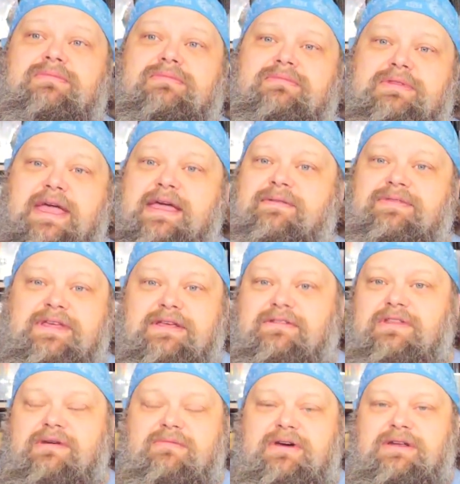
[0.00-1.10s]
They have things
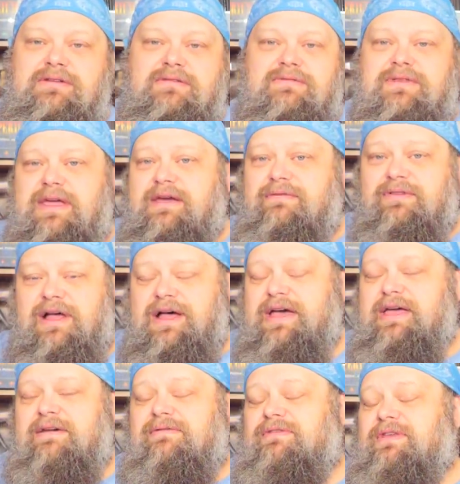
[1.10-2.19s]
they want to do. They have
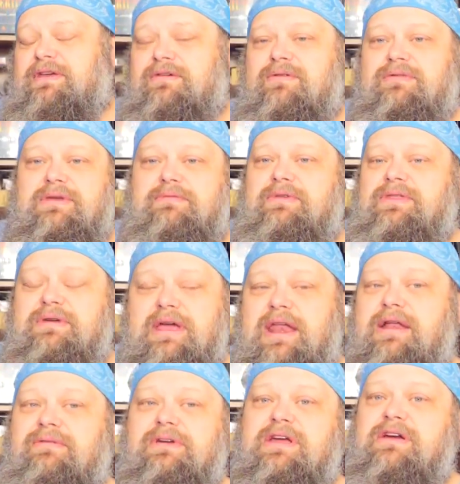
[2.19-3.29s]
lives. They go, and I
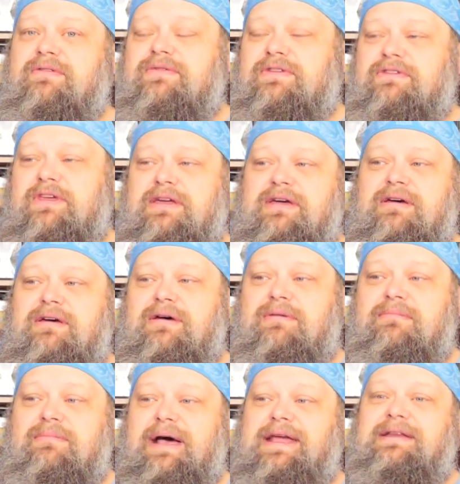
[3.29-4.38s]
don't care if it's like a
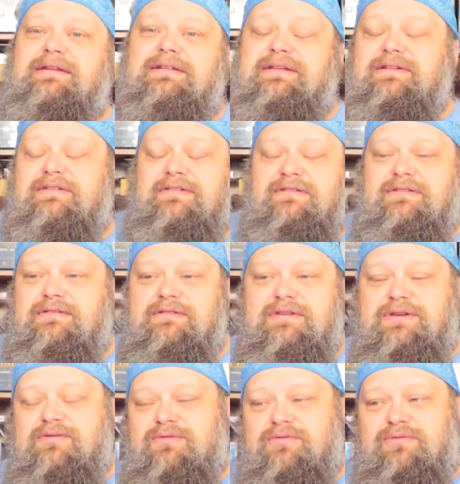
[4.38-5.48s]
mindless,
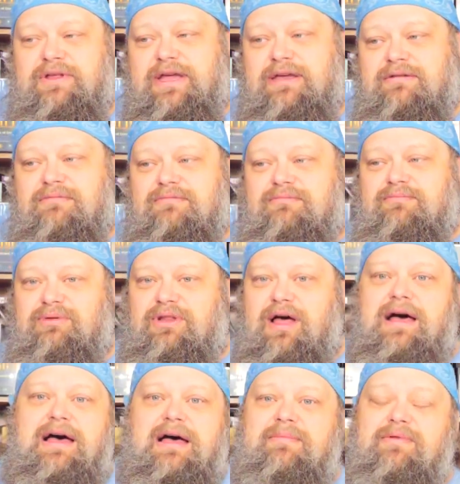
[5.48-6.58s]
like
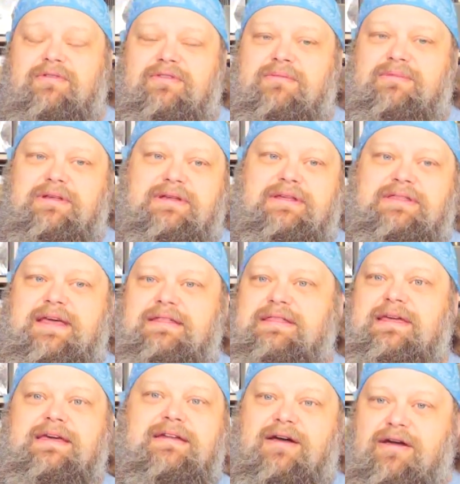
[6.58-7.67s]
blob or something like that.
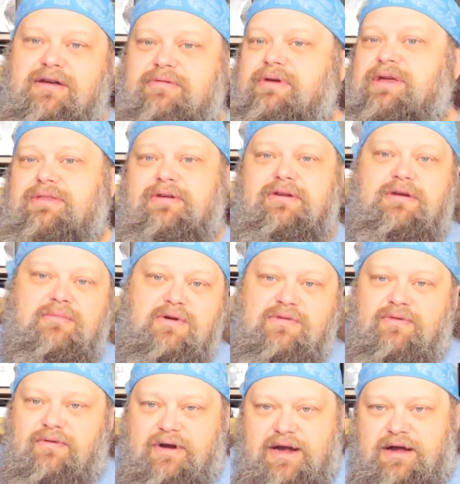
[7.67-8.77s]
They get hungry. They're going to
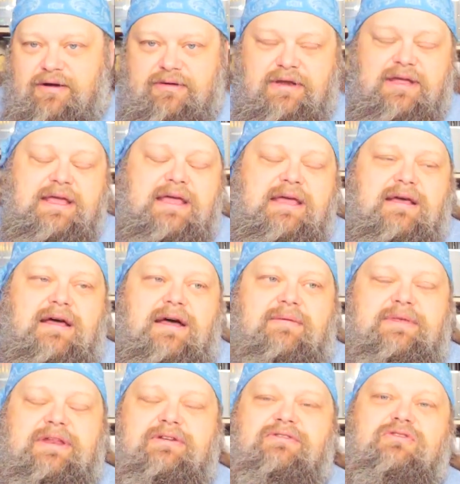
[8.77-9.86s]
move around.
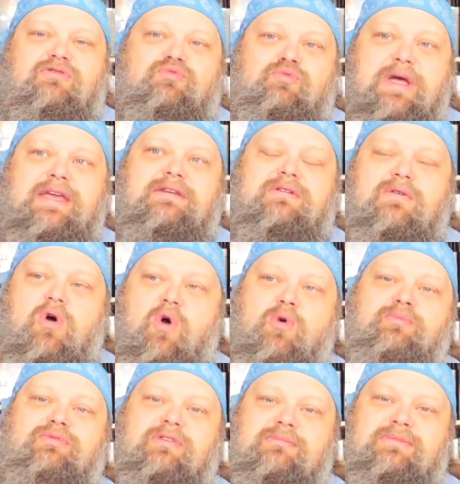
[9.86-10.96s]
They don't just wait and
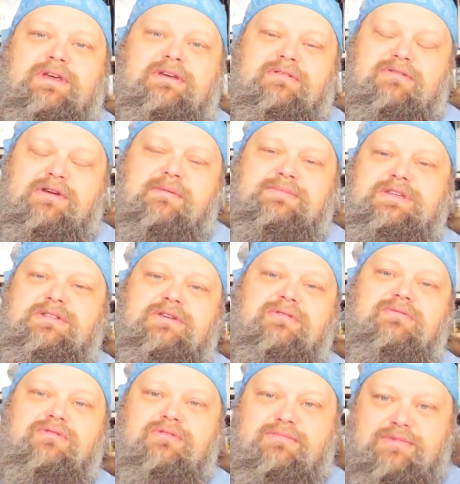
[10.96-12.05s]
hope something comes in their
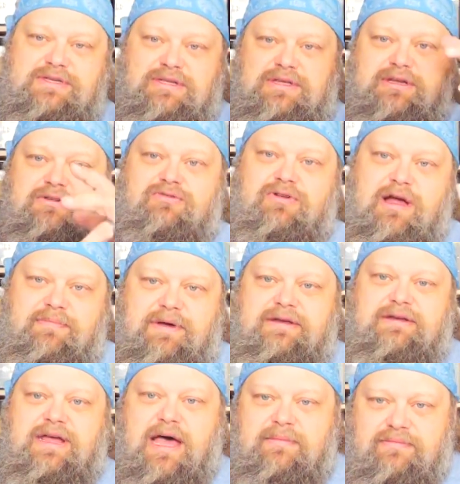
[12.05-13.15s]
room so they can drop
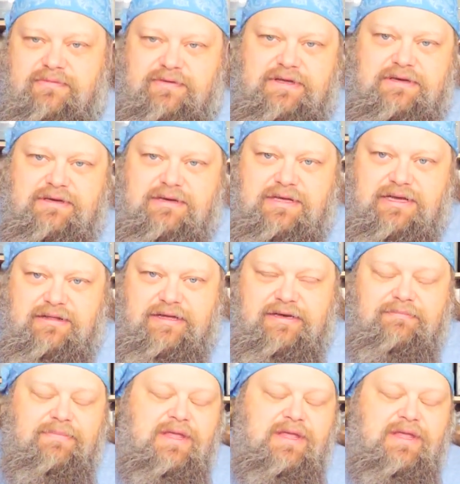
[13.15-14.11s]
on top of it and kill it.